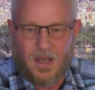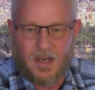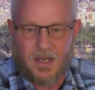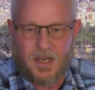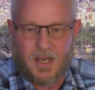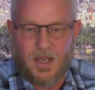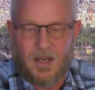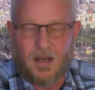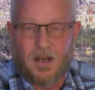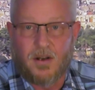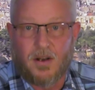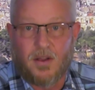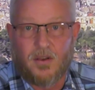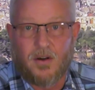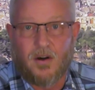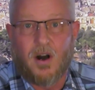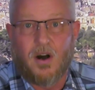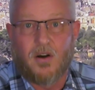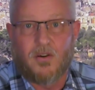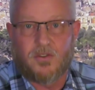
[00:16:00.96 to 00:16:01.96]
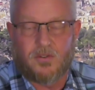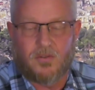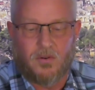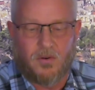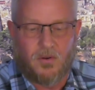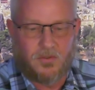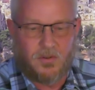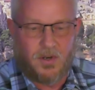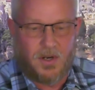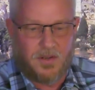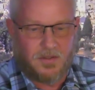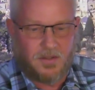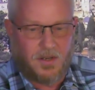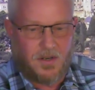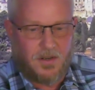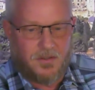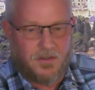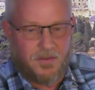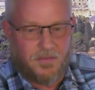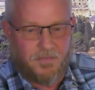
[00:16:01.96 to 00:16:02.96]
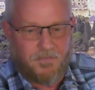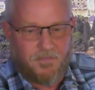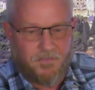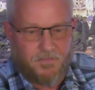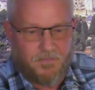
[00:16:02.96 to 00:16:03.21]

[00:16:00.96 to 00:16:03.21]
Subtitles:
Again, another Art Scroll translation.